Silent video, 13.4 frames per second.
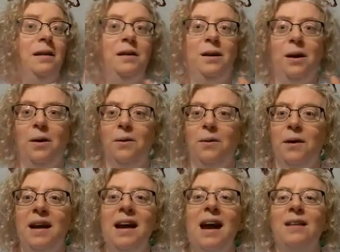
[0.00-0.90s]
you know,
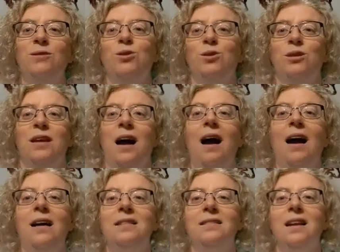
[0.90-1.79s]
an
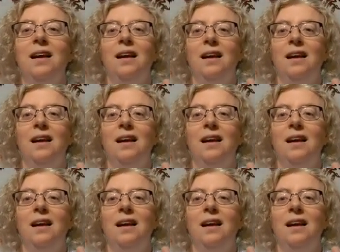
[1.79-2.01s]
exercise.